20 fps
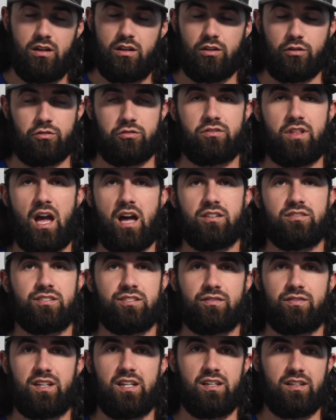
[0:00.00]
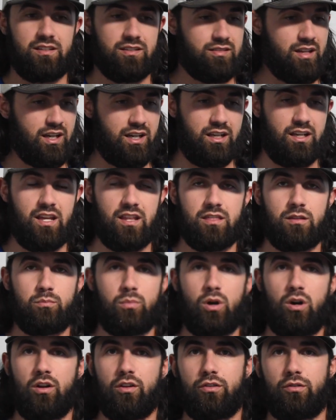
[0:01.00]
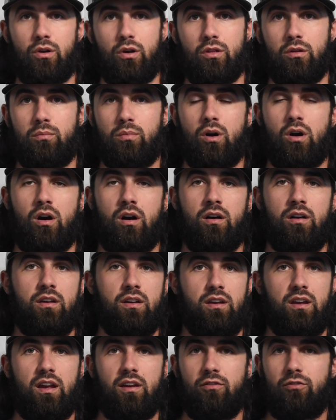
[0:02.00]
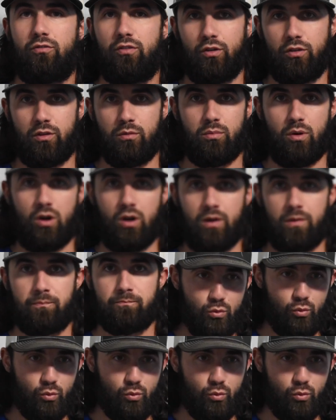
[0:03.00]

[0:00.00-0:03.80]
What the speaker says: There's thousands of kids that can hit the ball, throw the ball, and field the ball.